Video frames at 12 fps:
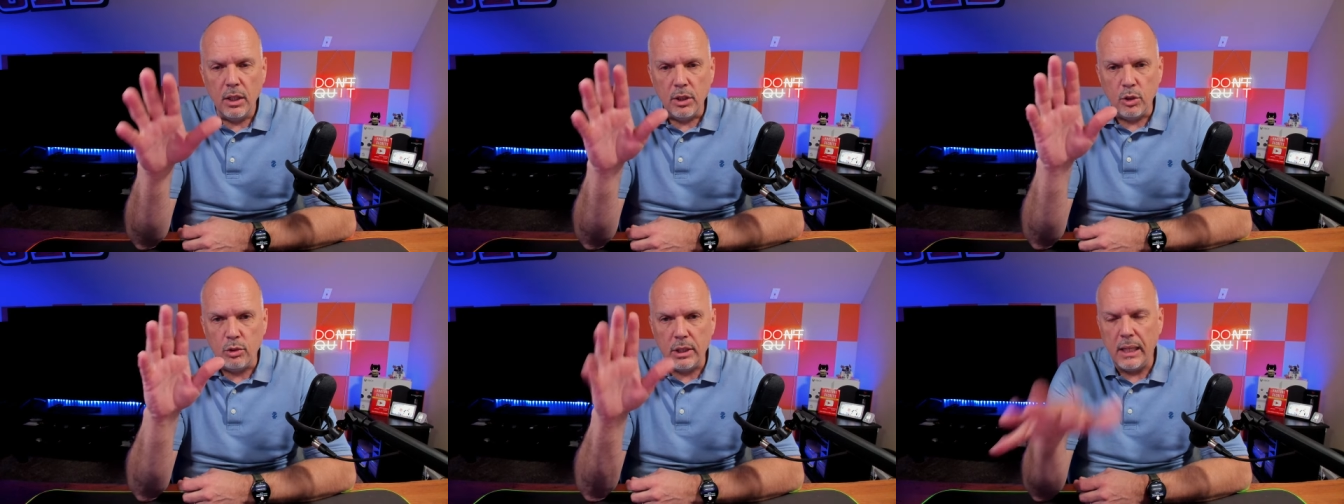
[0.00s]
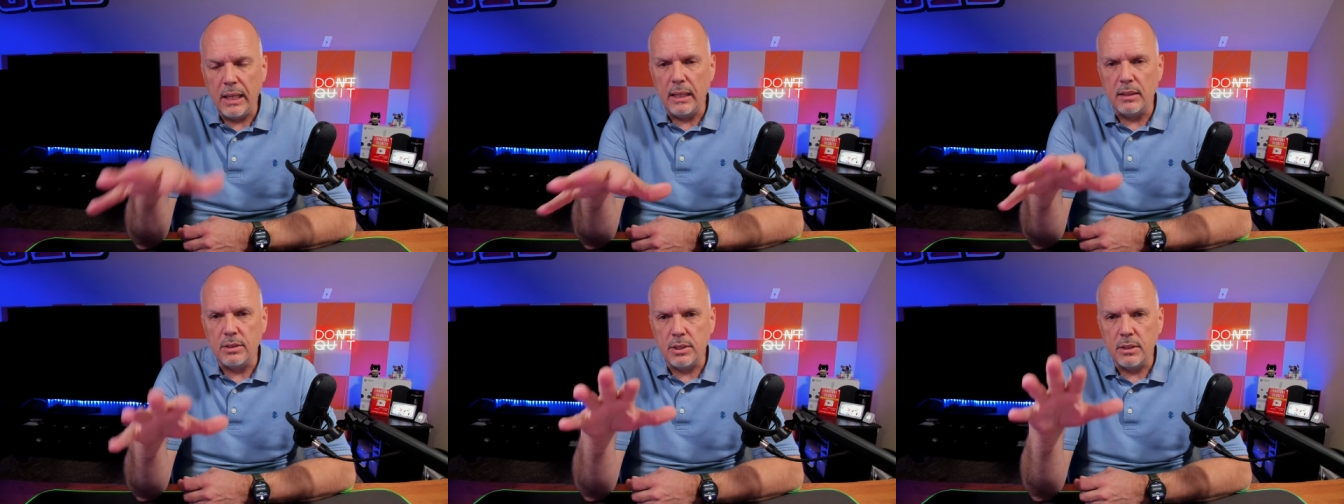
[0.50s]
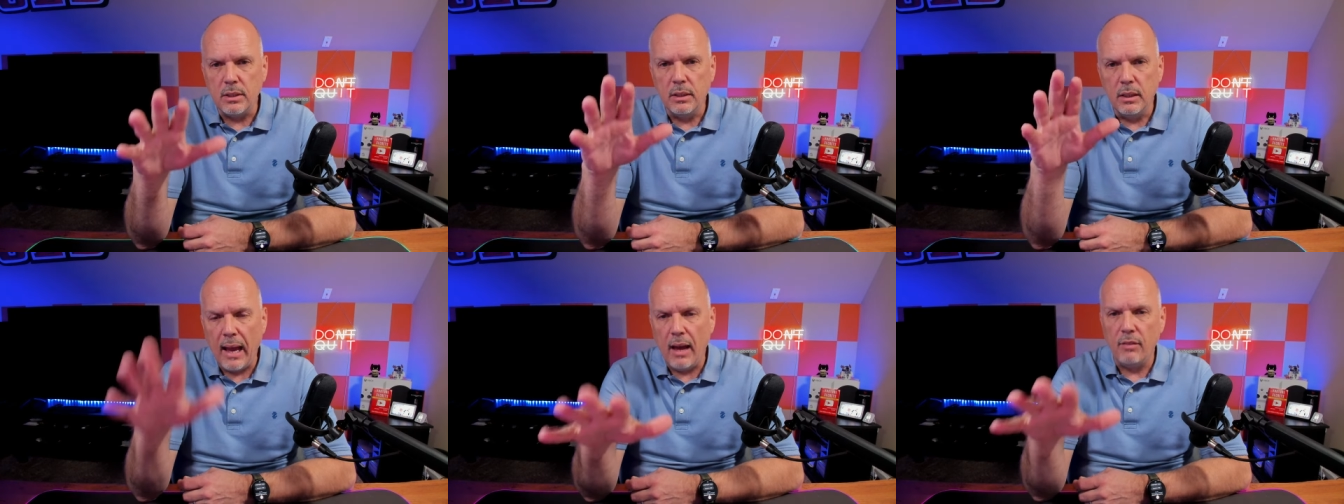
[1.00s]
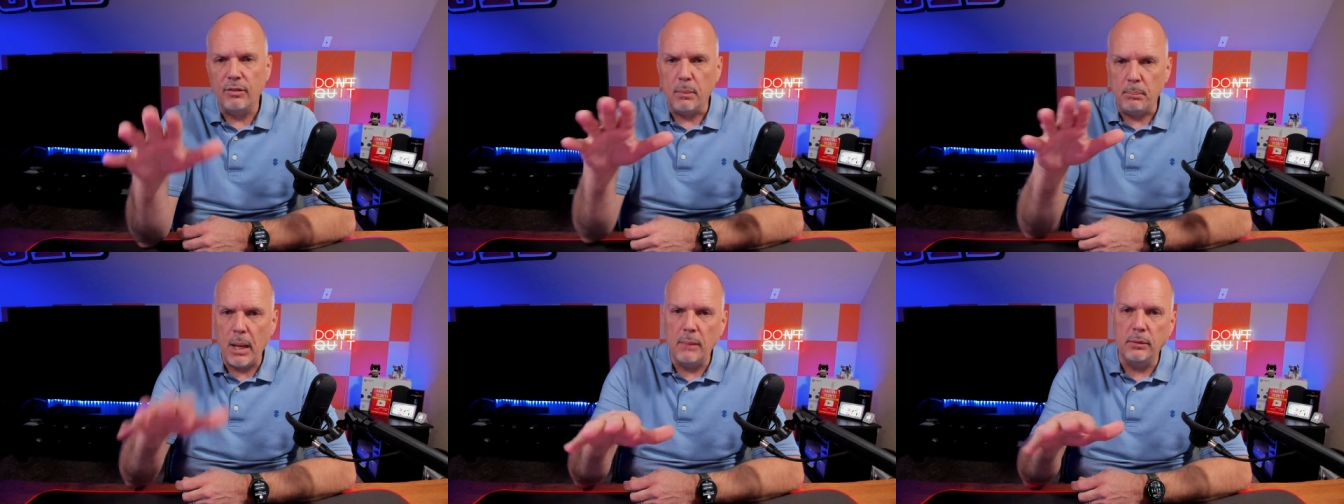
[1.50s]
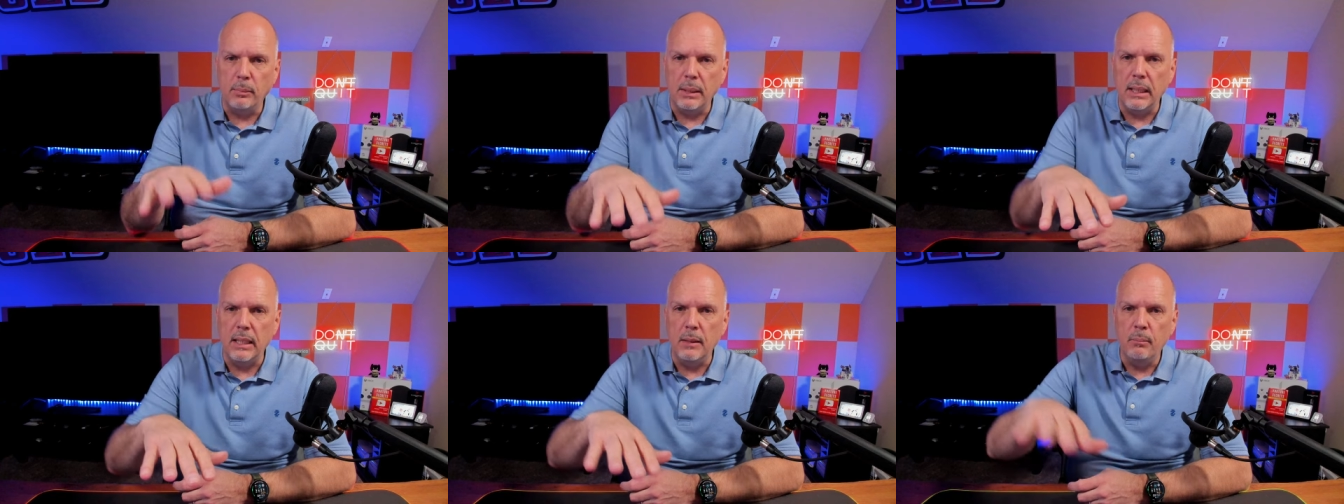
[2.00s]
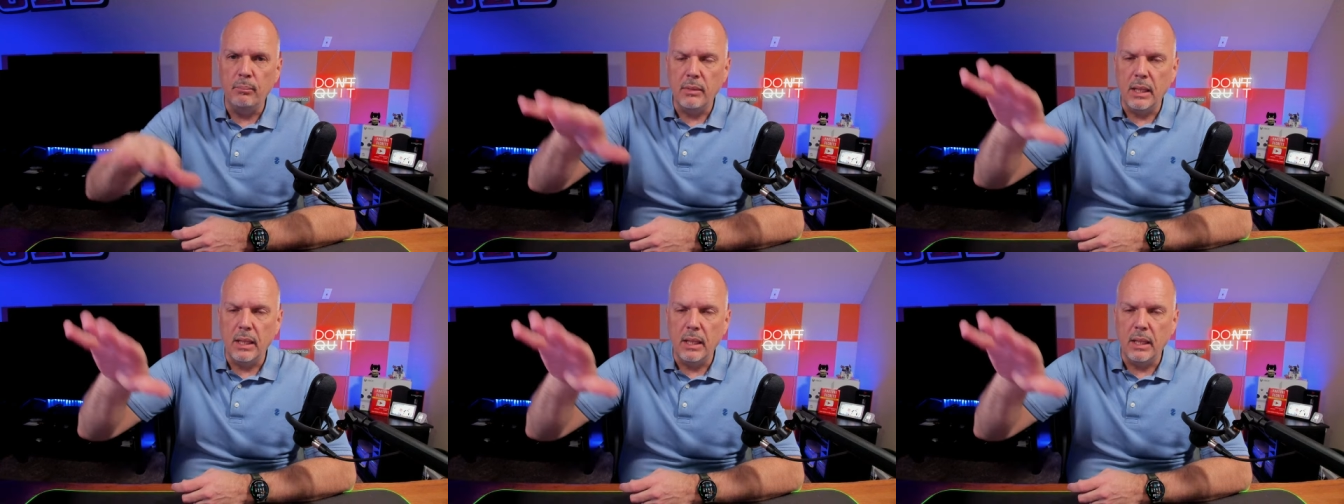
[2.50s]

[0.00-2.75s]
you can't have the Pebble Bee